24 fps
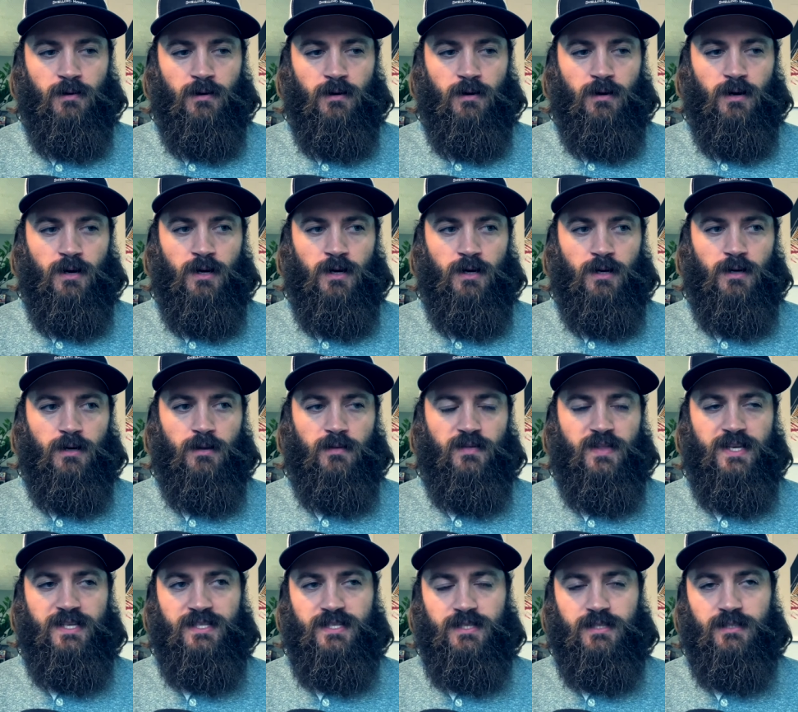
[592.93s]
Uh,
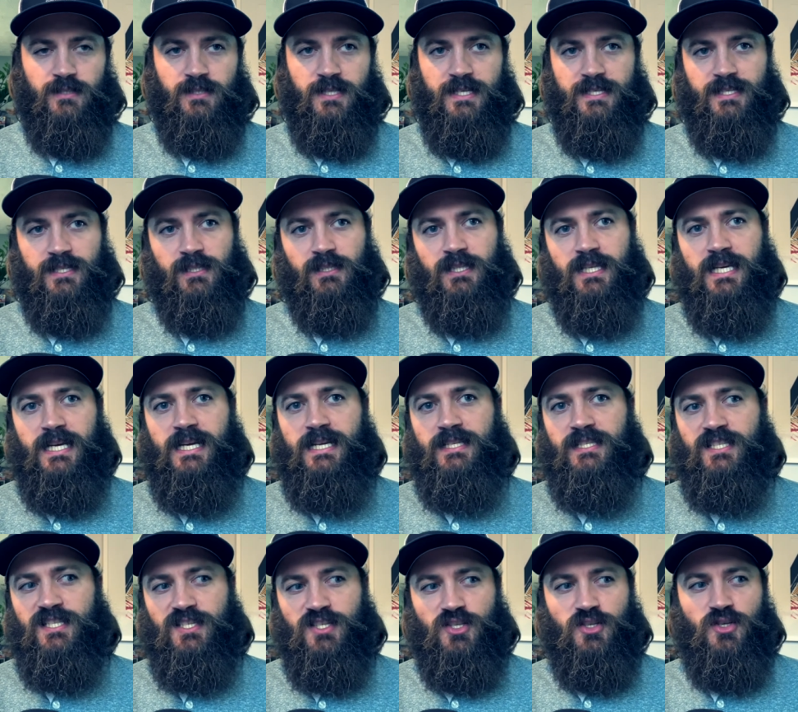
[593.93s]
this this
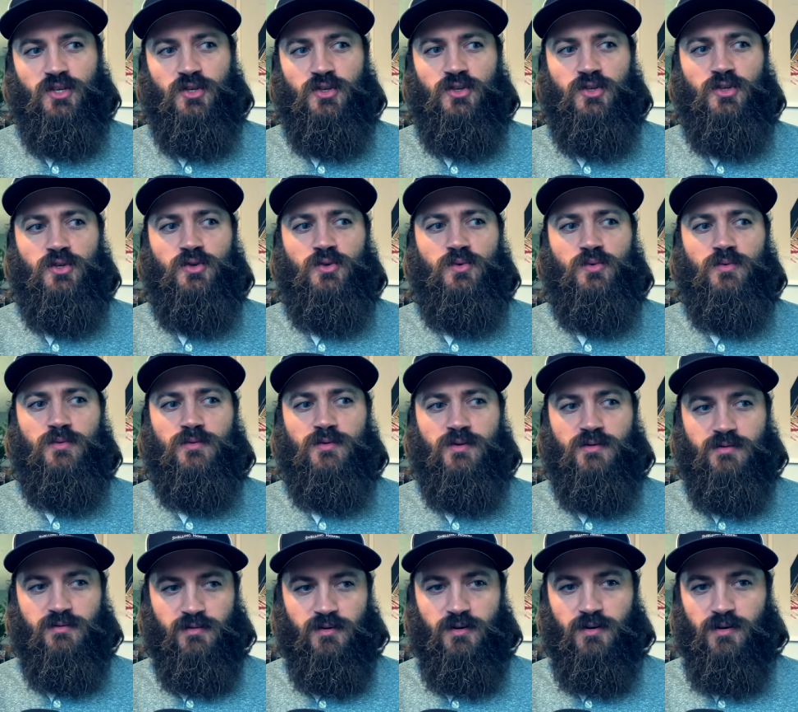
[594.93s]
leads to the
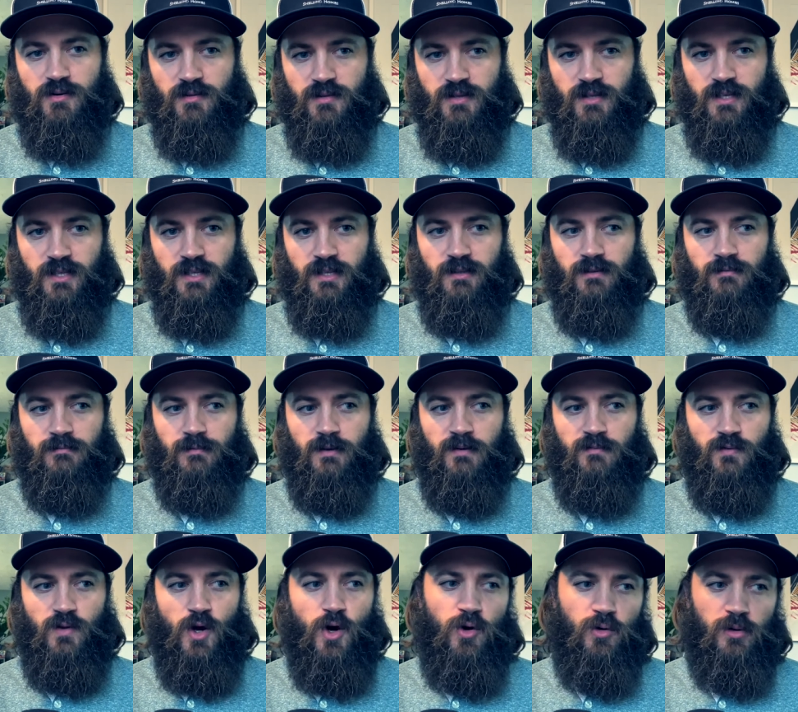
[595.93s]
third thing
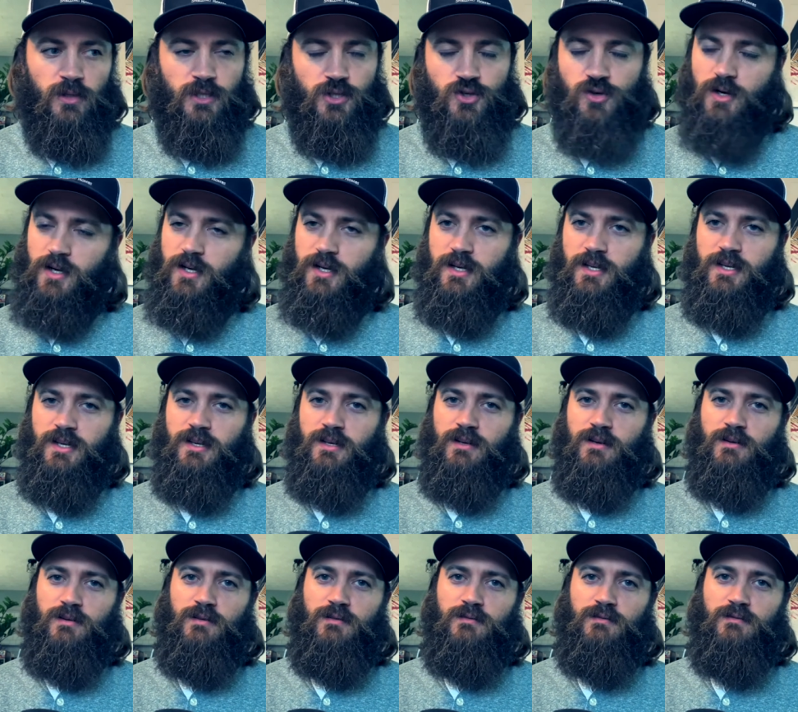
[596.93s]
of the holy trinity
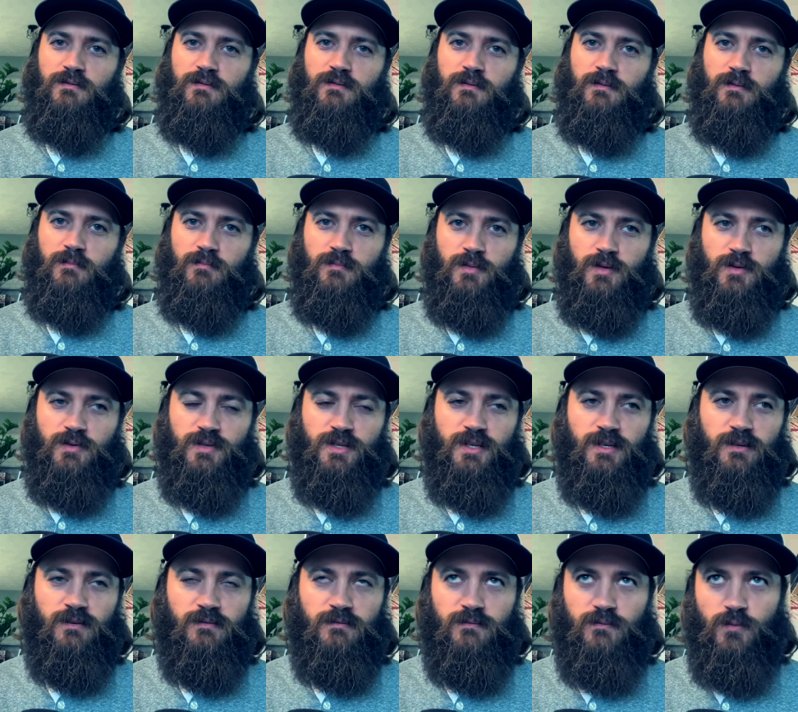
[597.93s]
of
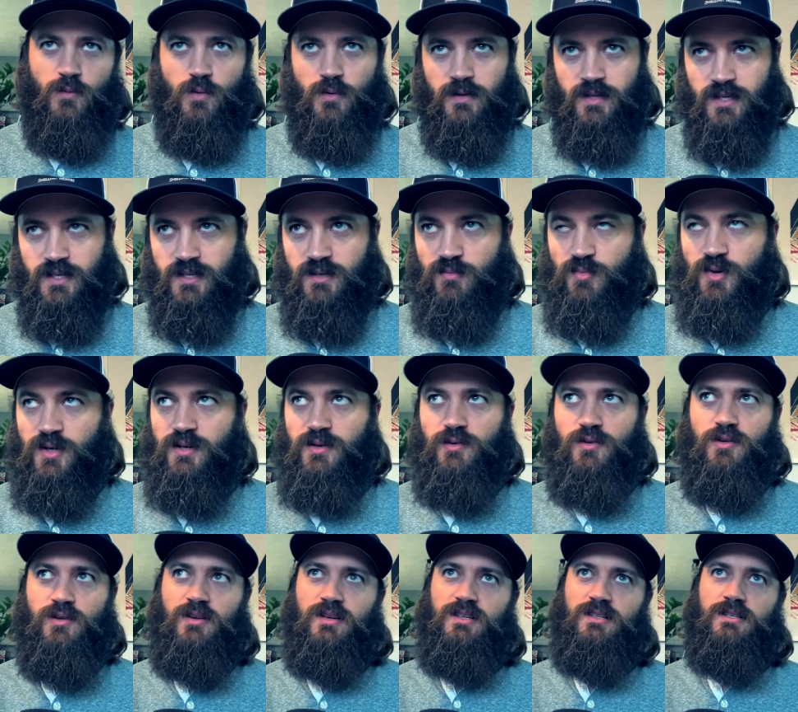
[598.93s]
music for the independent
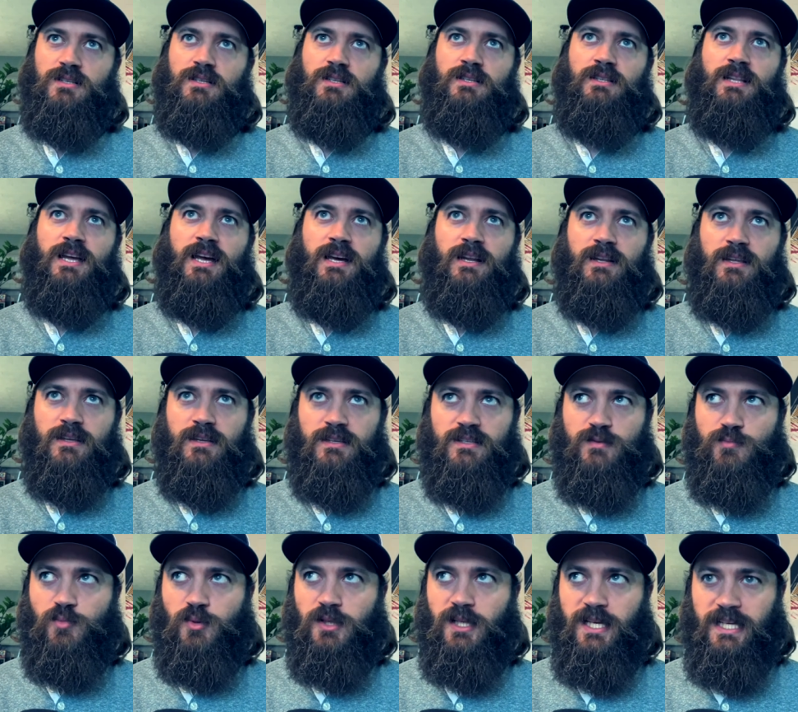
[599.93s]
artist, and that
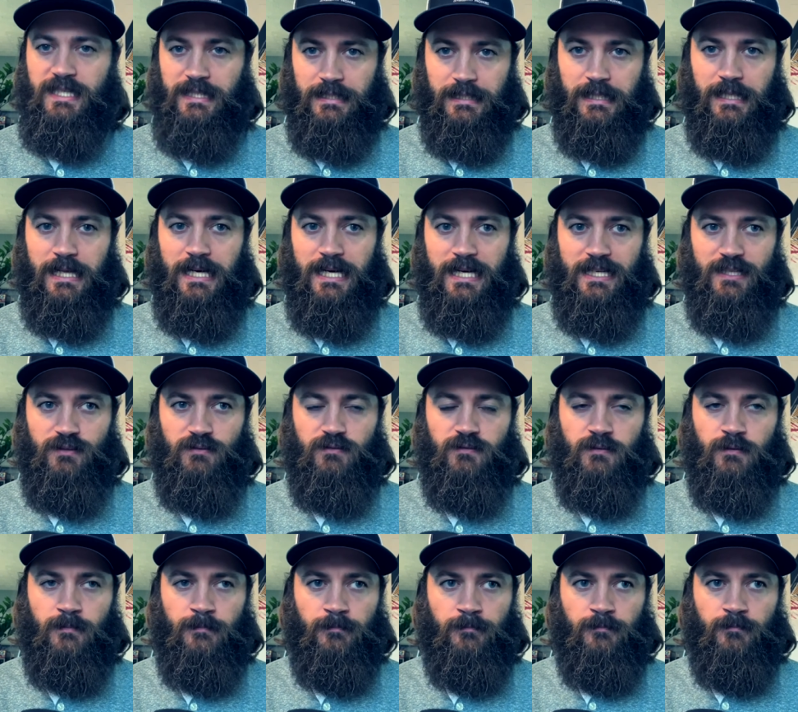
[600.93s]
is playing live.
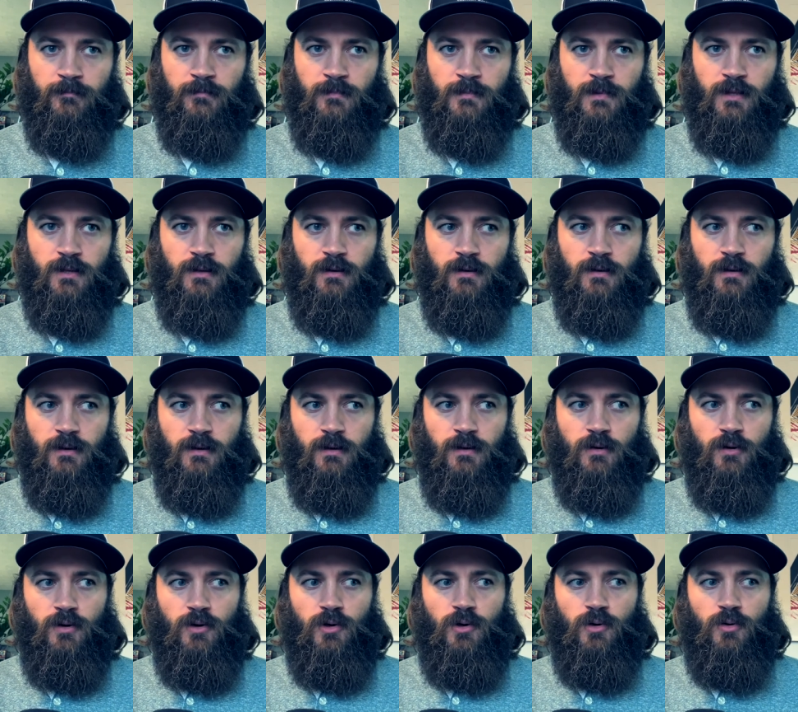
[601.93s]

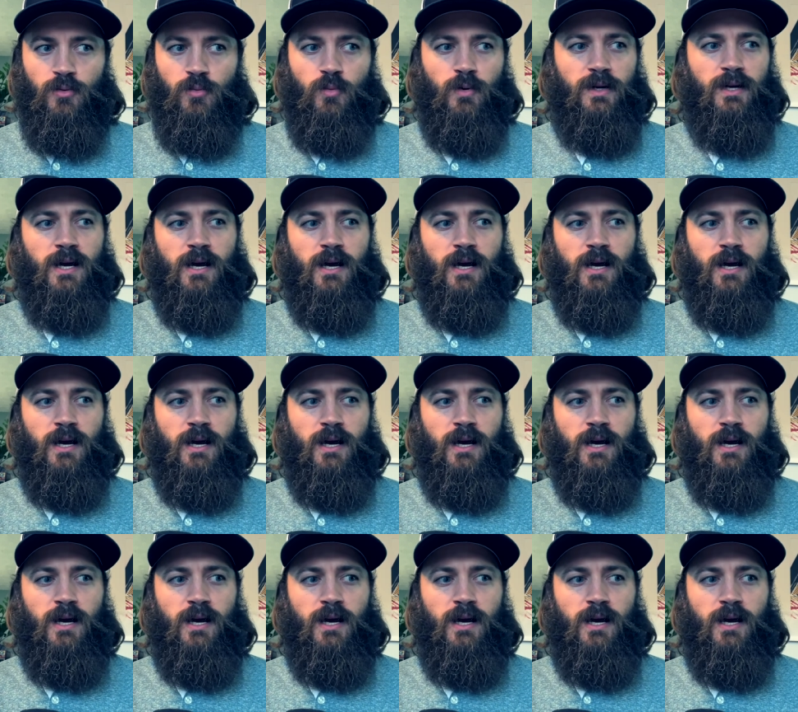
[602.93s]
When I